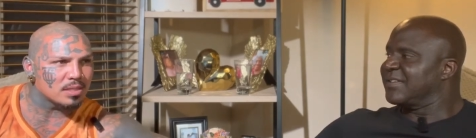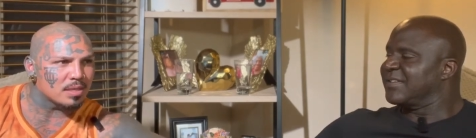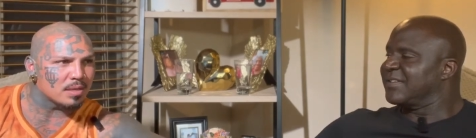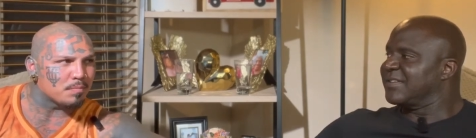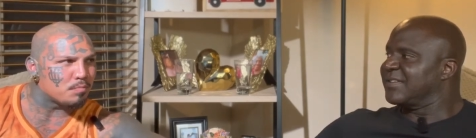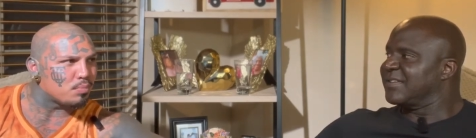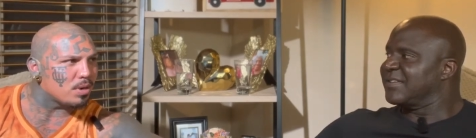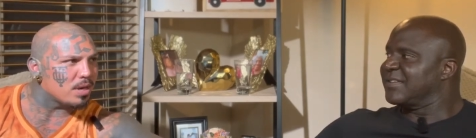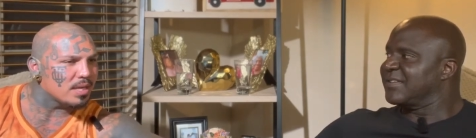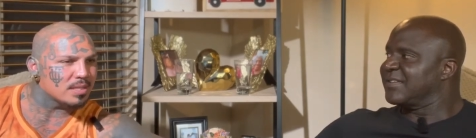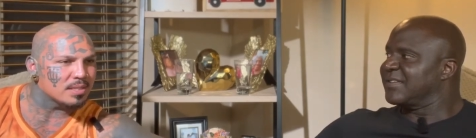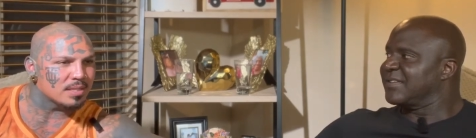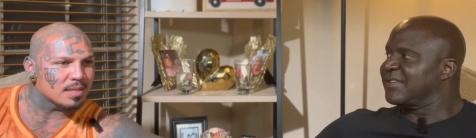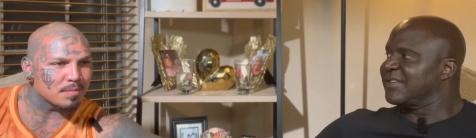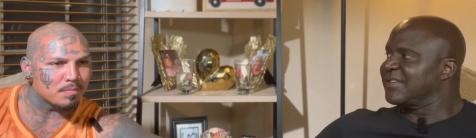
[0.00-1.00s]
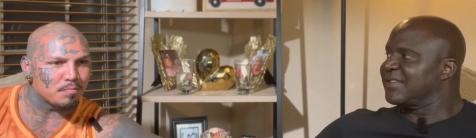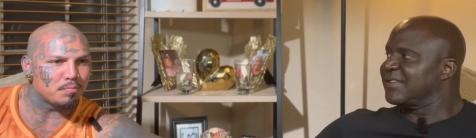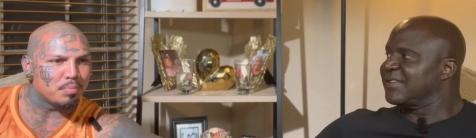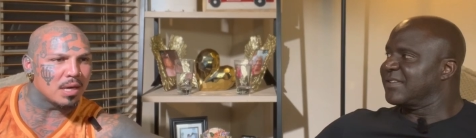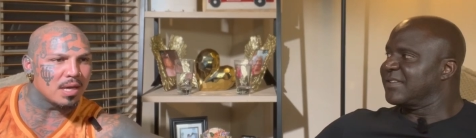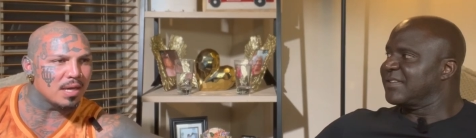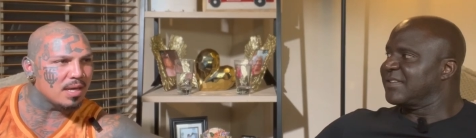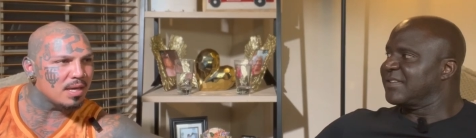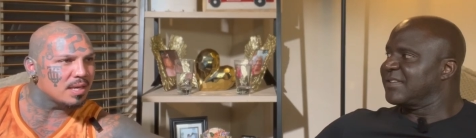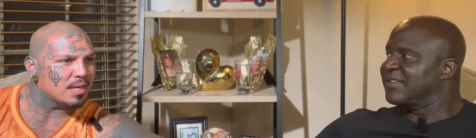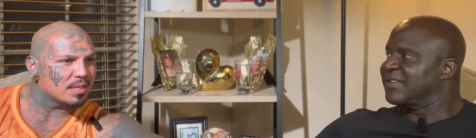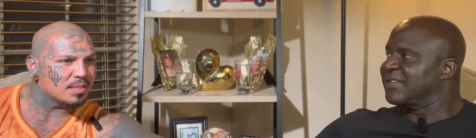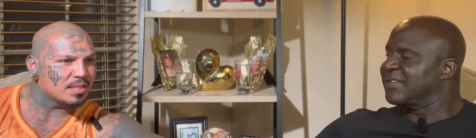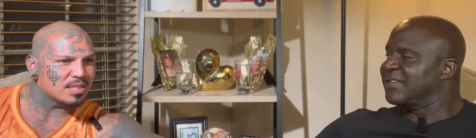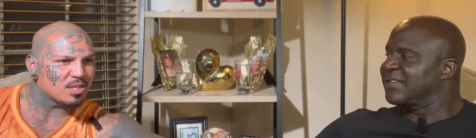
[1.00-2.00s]
Speaker 1: and bricks and blood
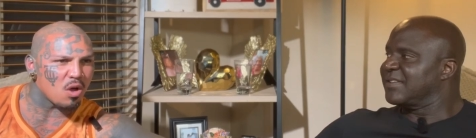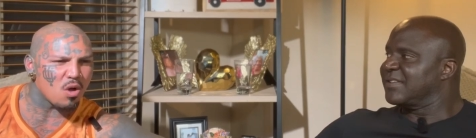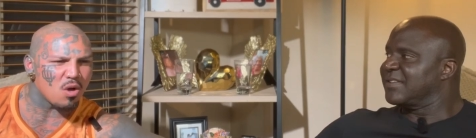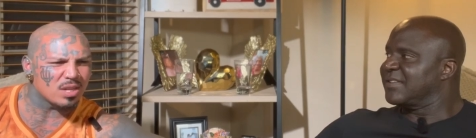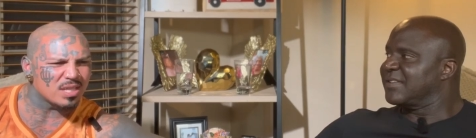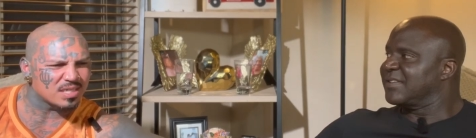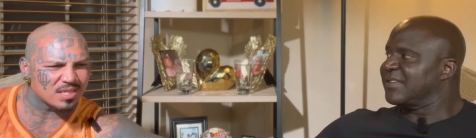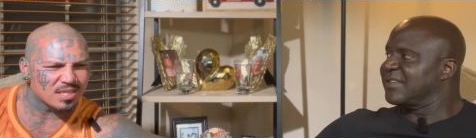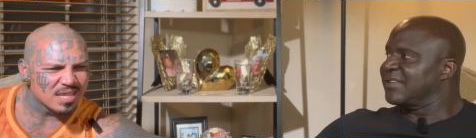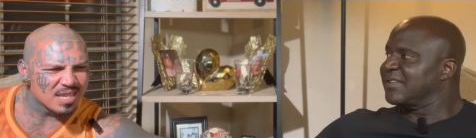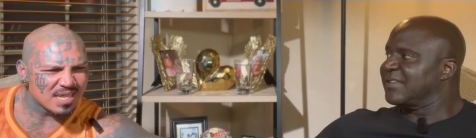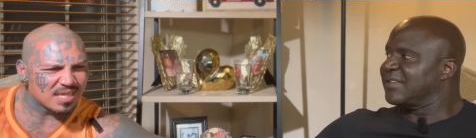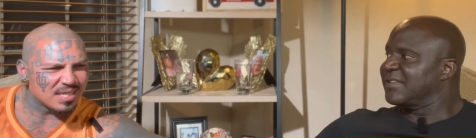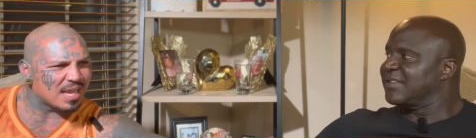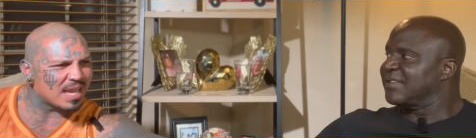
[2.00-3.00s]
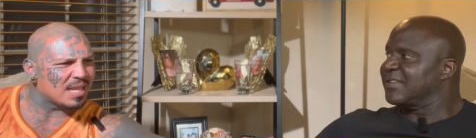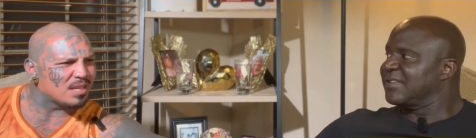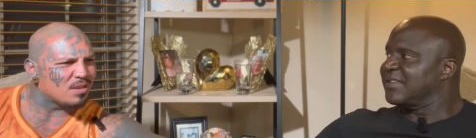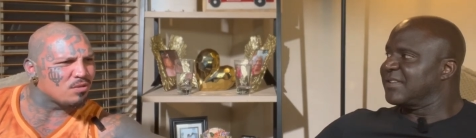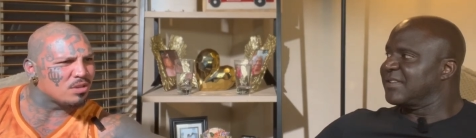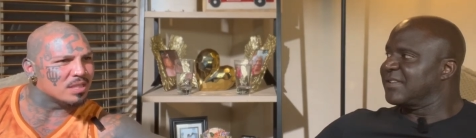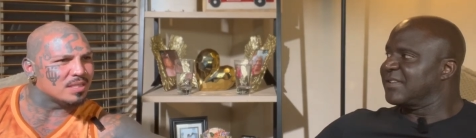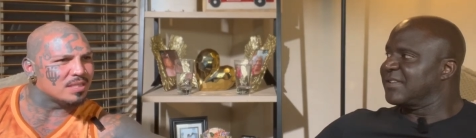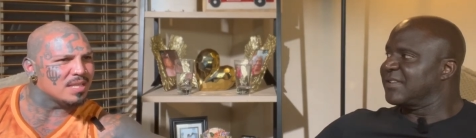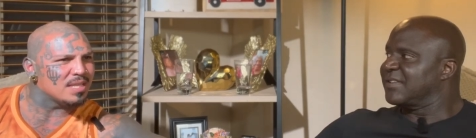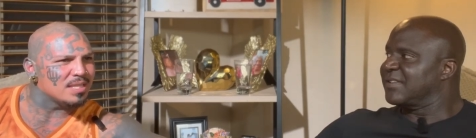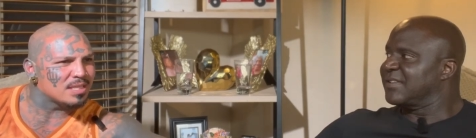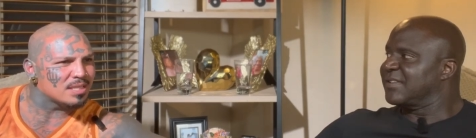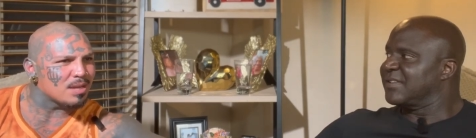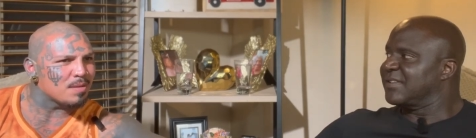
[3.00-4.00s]
and just all this, and to seeing
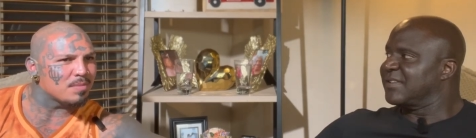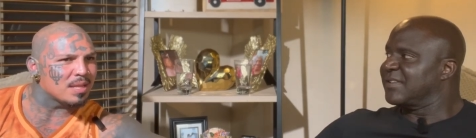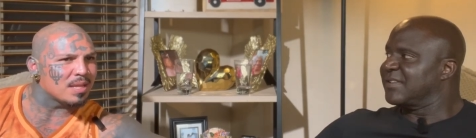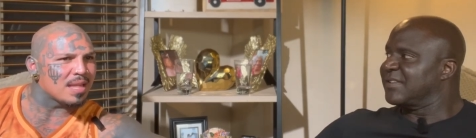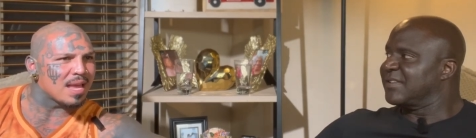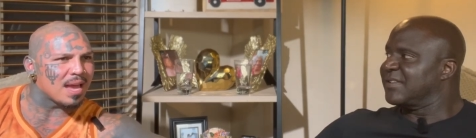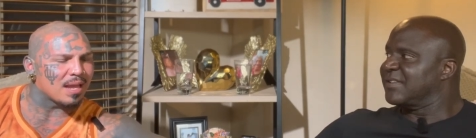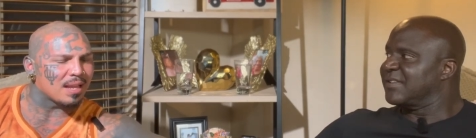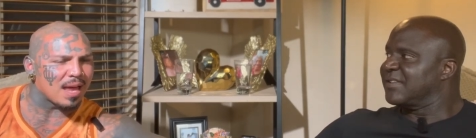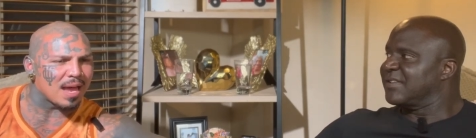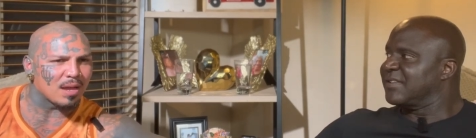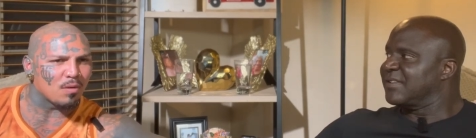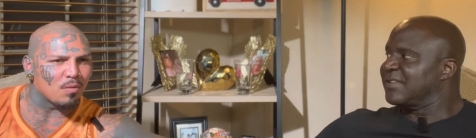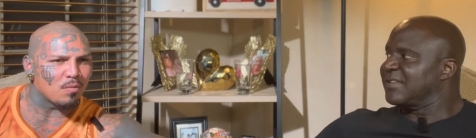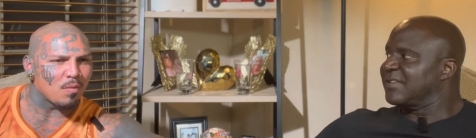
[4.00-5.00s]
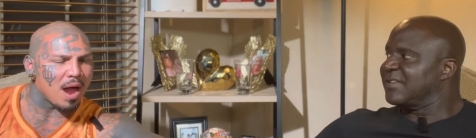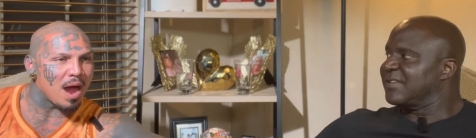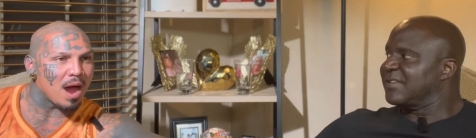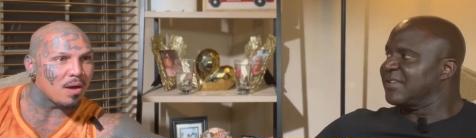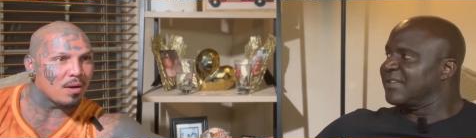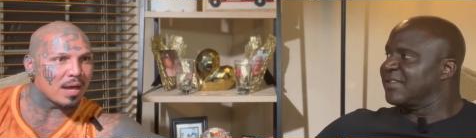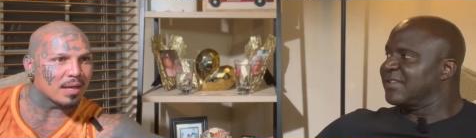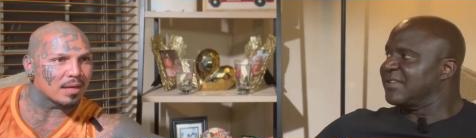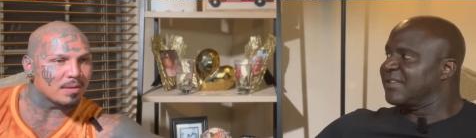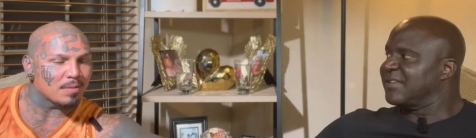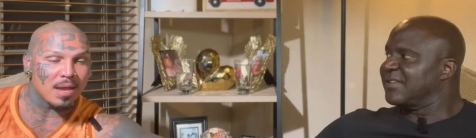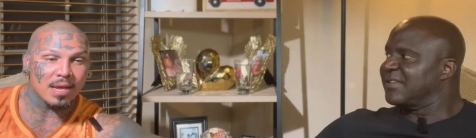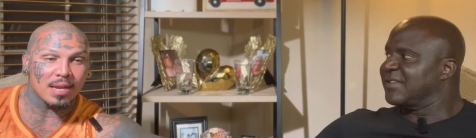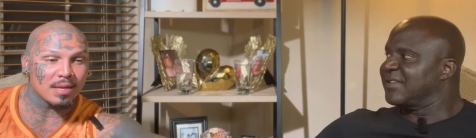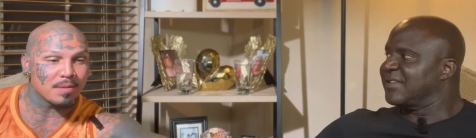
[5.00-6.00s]
something that like, wow, like
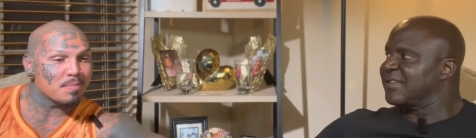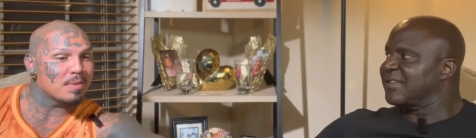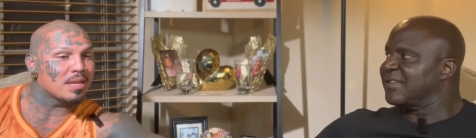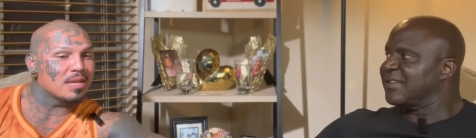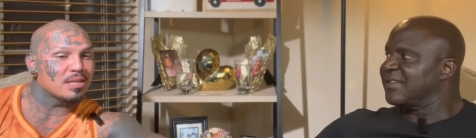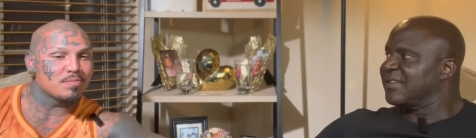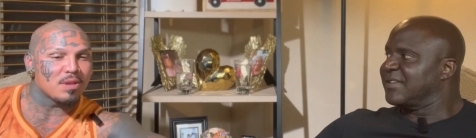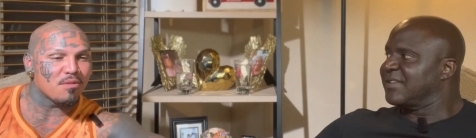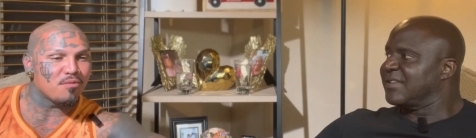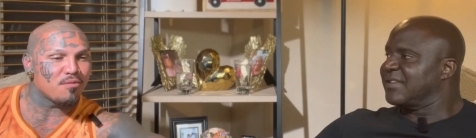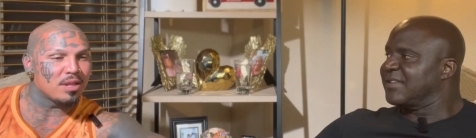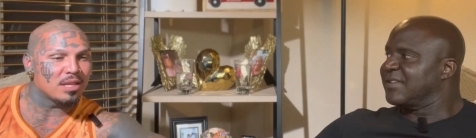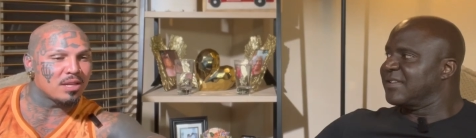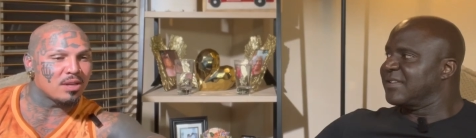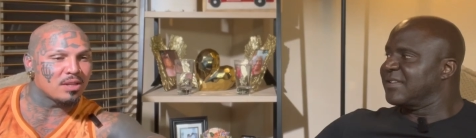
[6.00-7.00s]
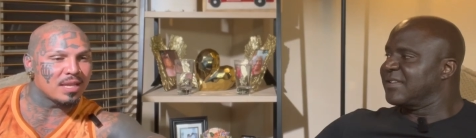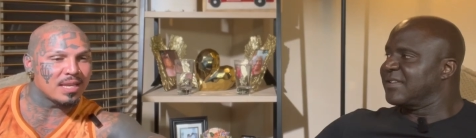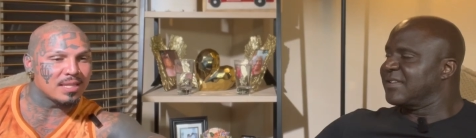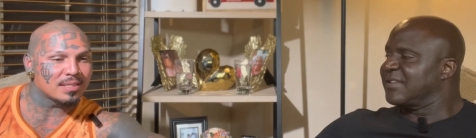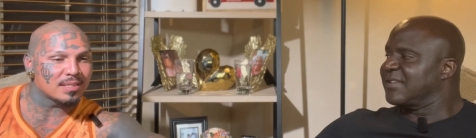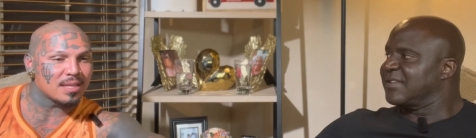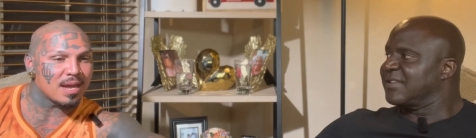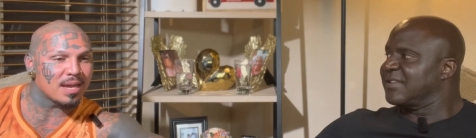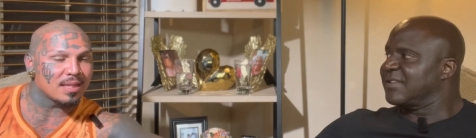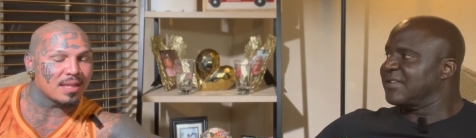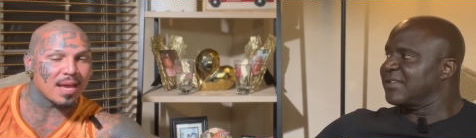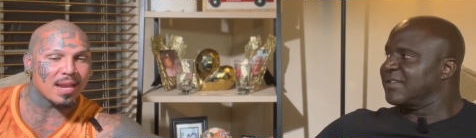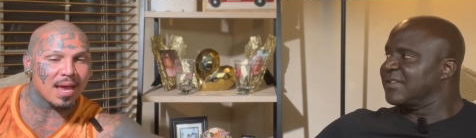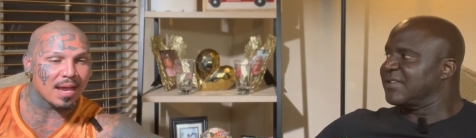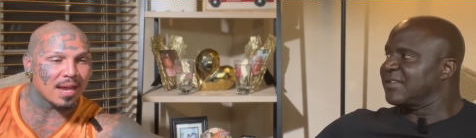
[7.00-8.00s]
man, that gives me a feeling on the inside
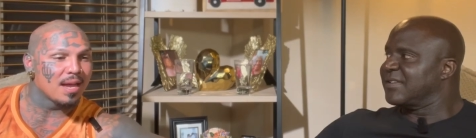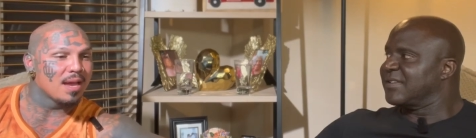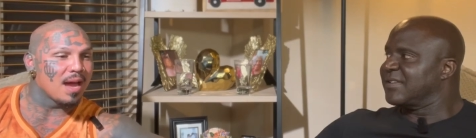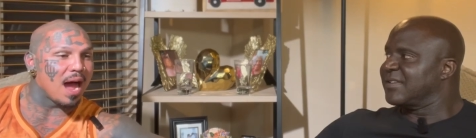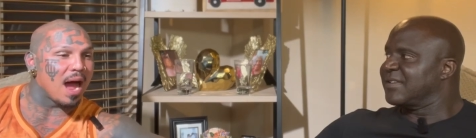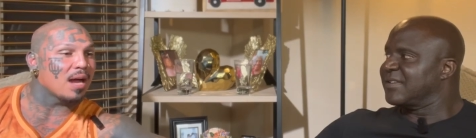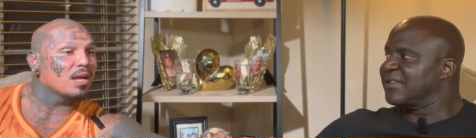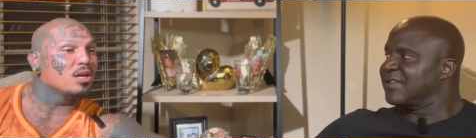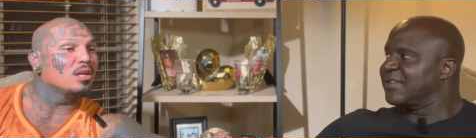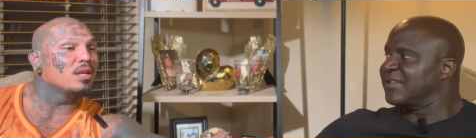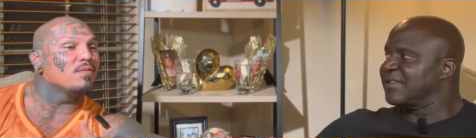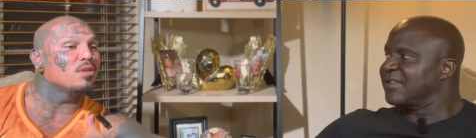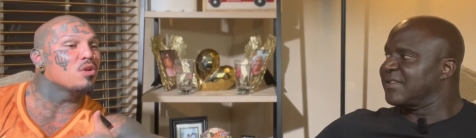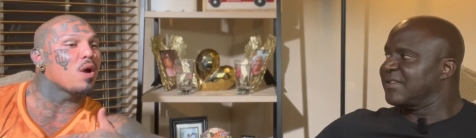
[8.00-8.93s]
that like I couldn't even know